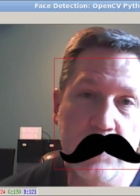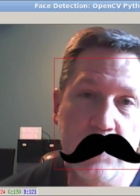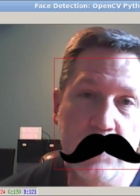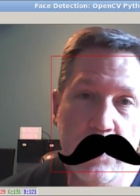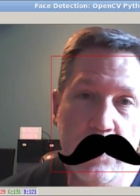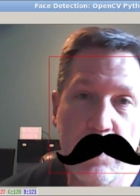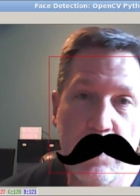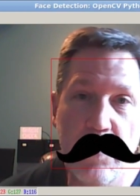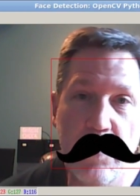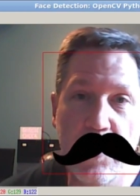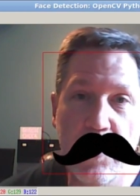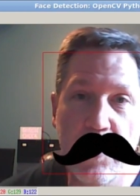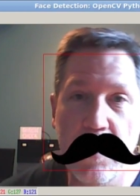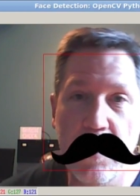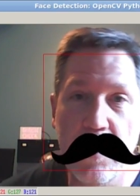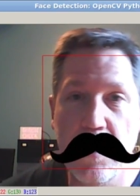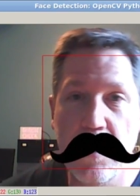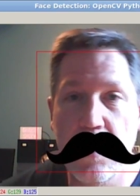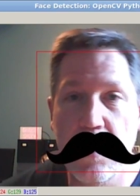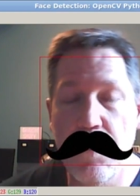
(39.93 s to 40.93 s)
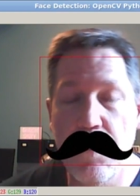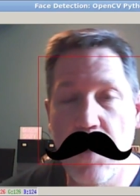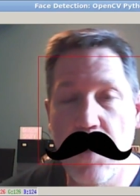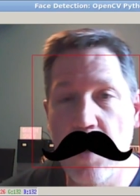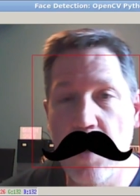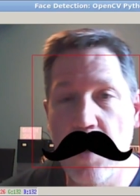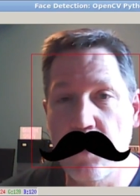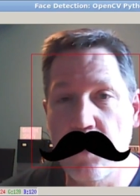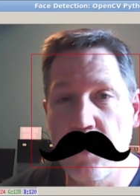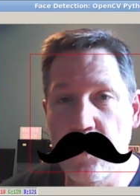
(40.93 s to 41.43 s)
the, the
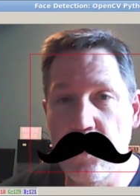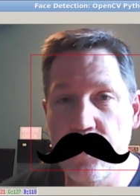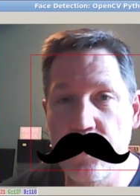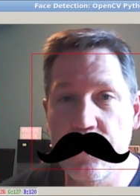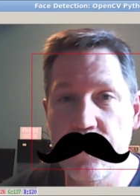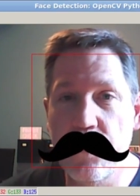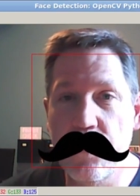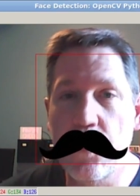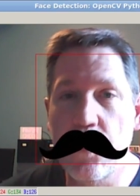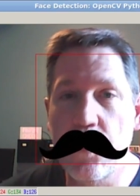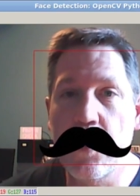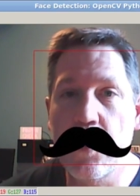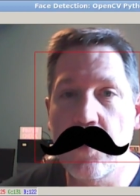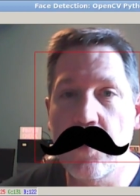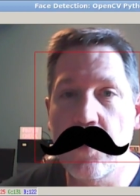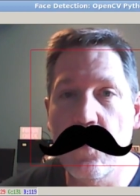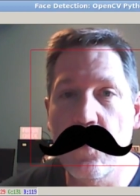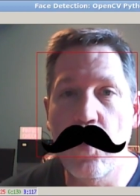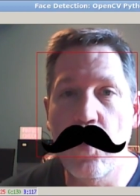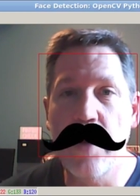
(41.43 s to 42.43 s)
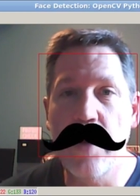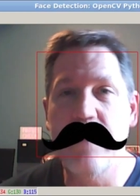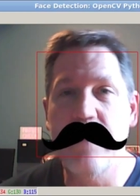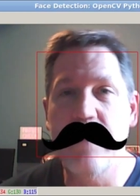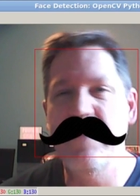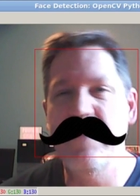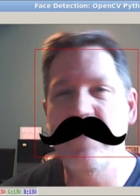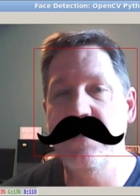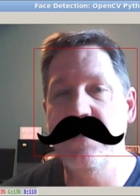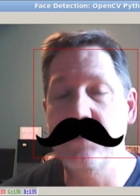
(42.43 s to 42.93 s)
models for what a
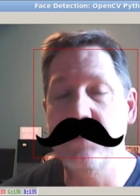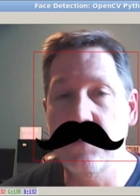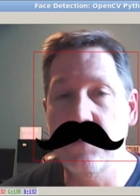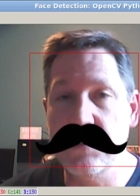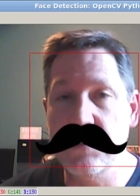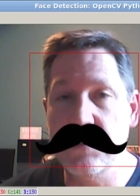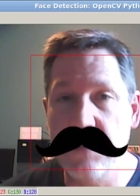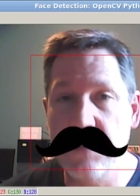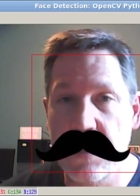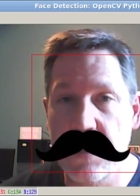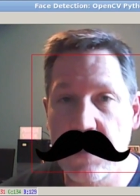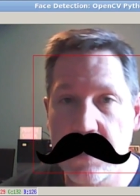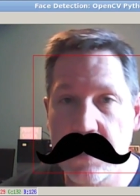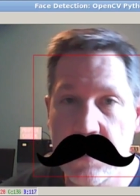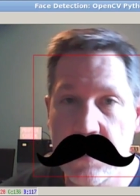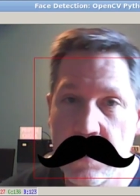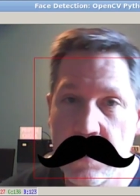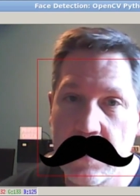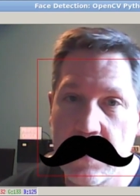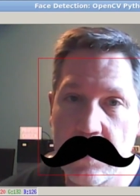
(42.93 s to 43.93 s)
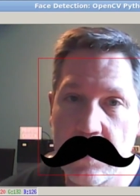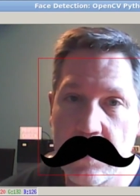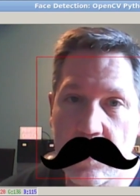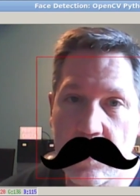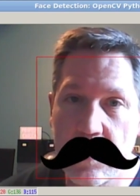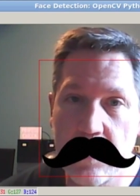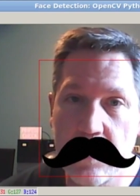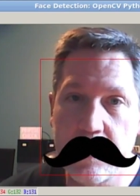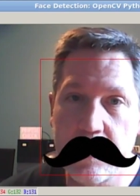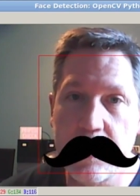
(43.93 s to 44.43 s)
face looks like are
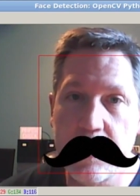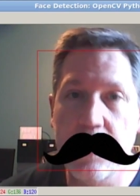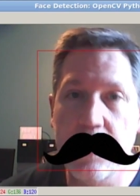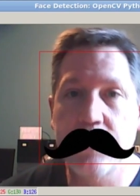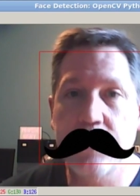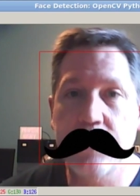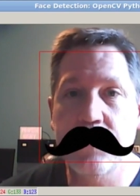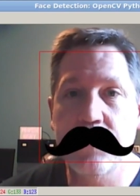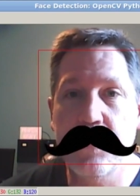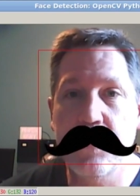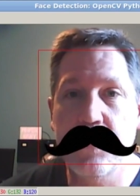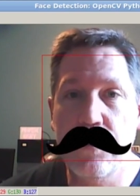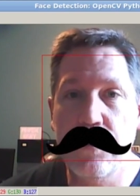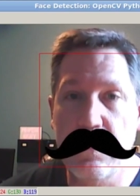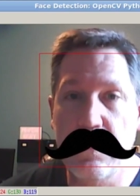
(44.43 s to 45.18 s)
already there. So you can